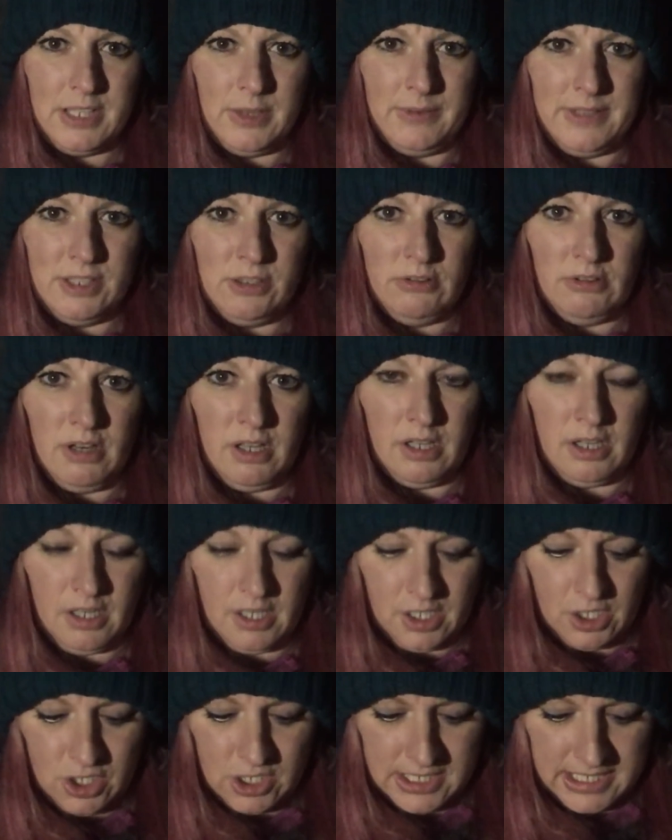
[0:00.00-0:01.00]
so it's not like I
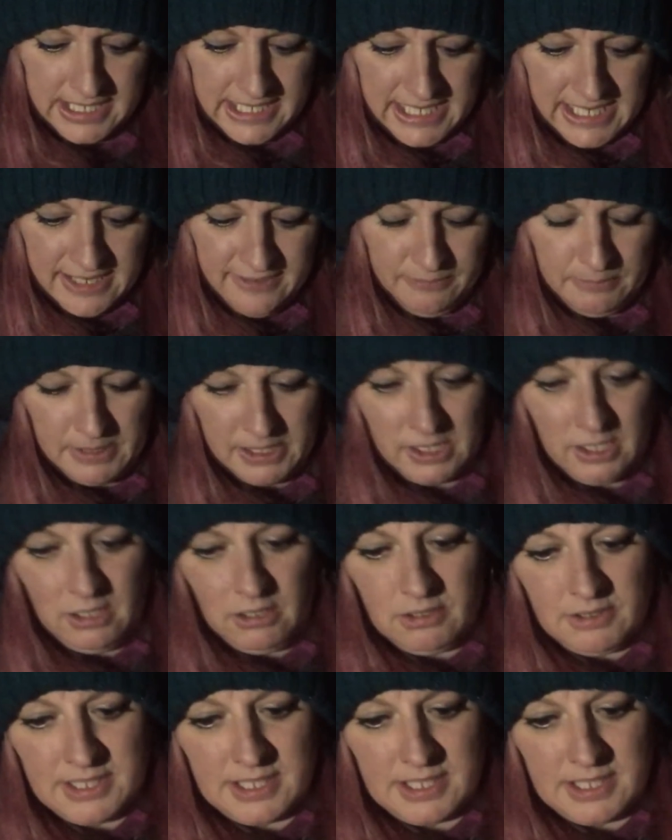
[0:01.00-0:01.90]
could just leave my car